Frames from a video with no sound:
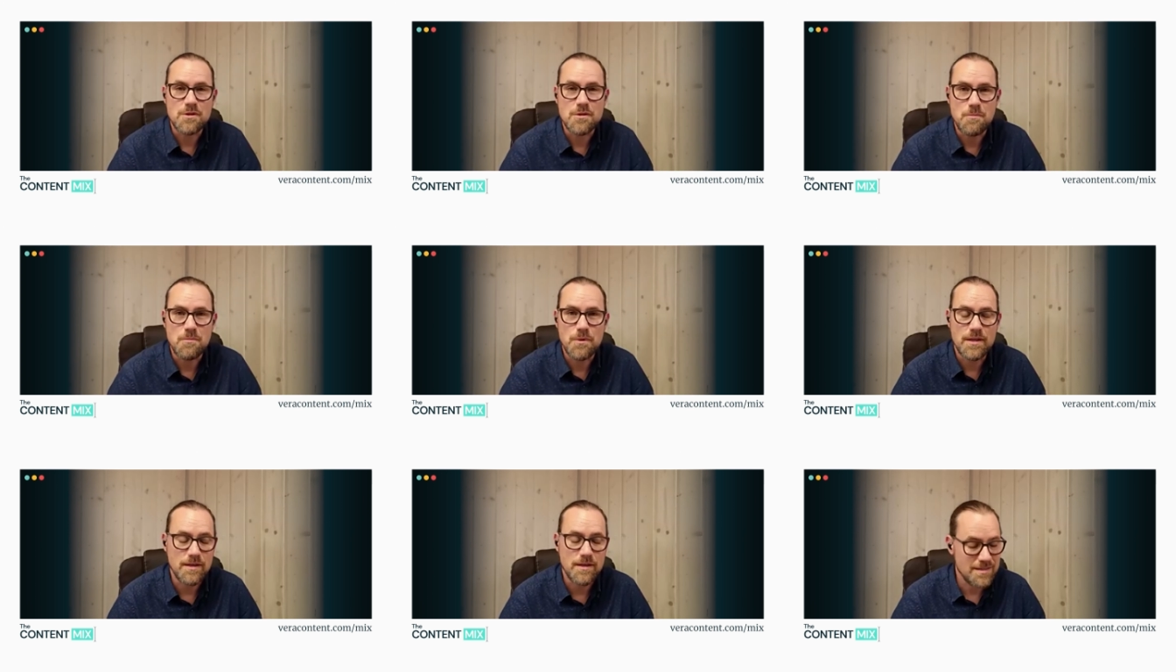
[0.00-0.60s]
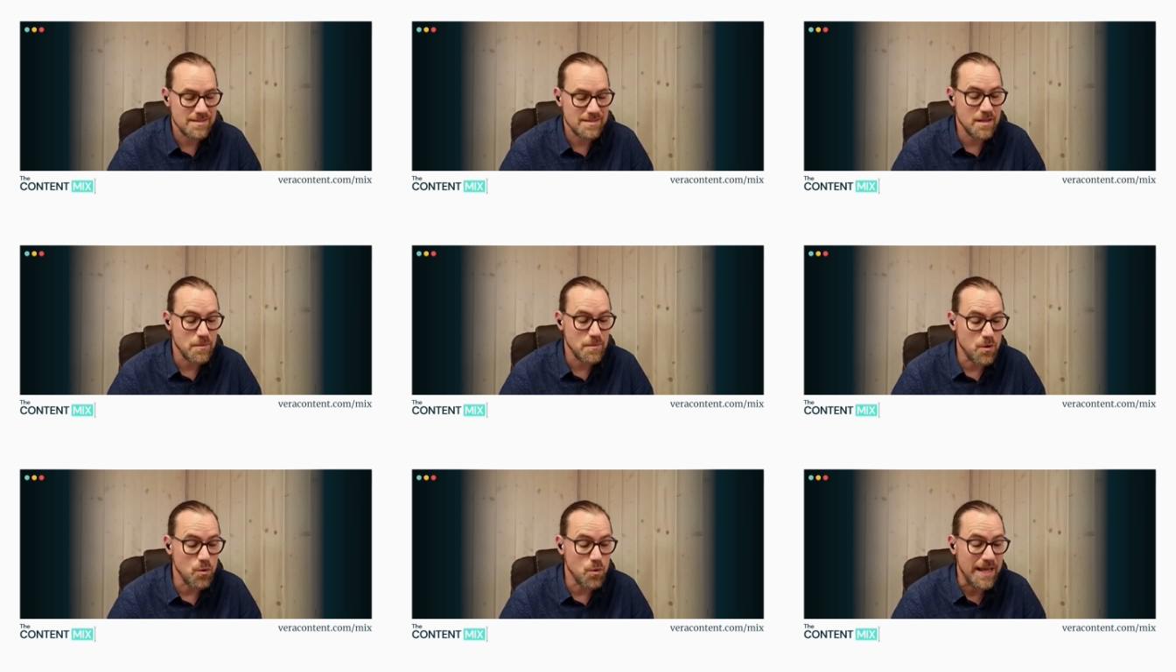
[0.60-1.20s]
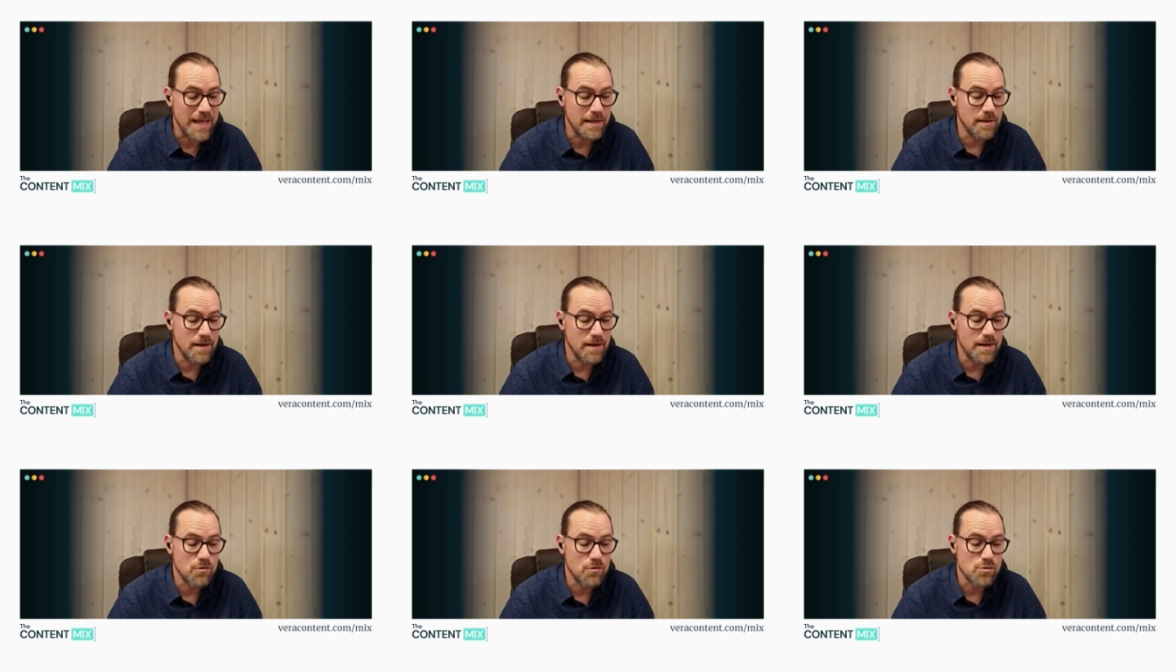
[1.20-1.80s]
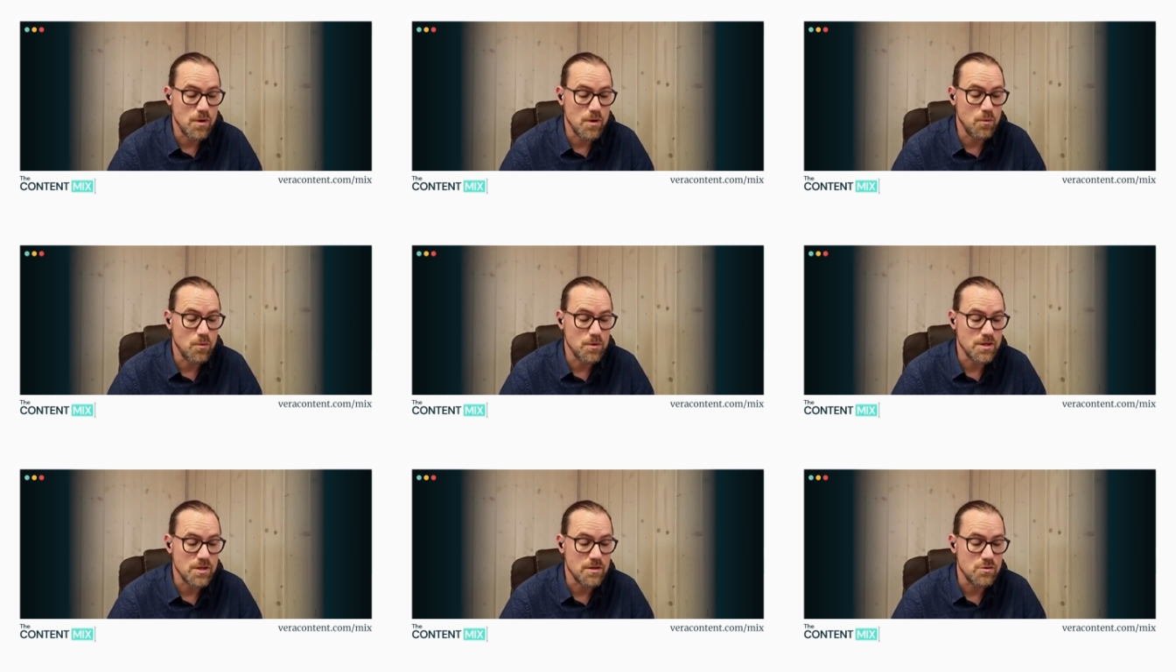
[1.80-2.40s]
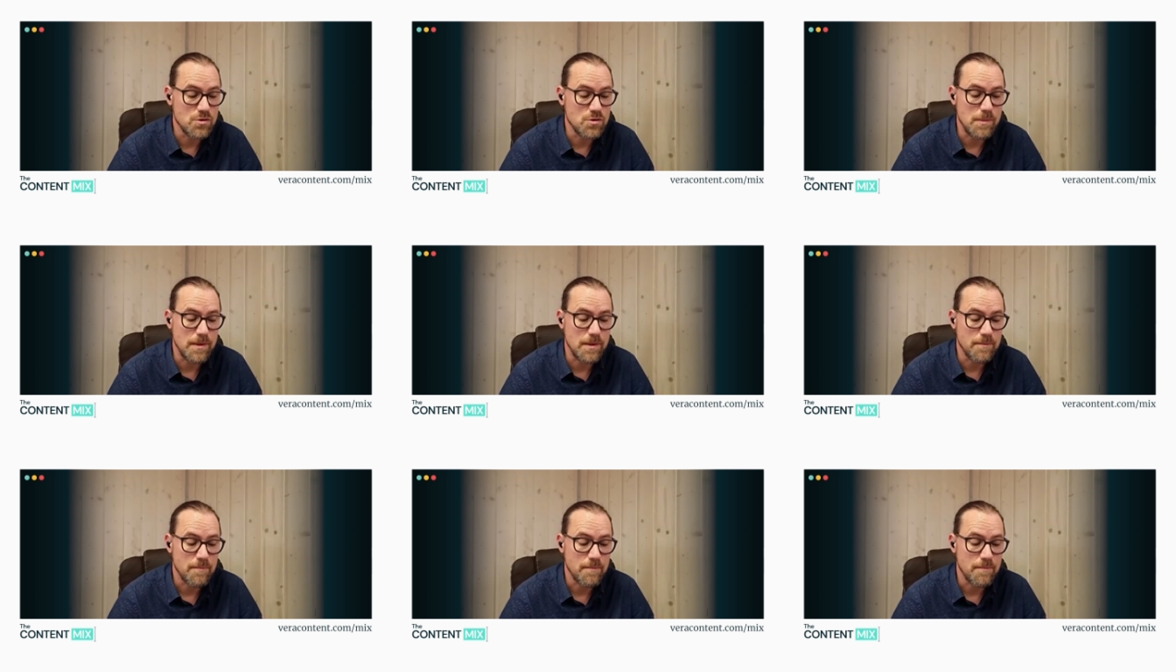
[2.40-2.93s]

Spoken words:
brilliant. There's another one called Headliner as well, which I used a bit.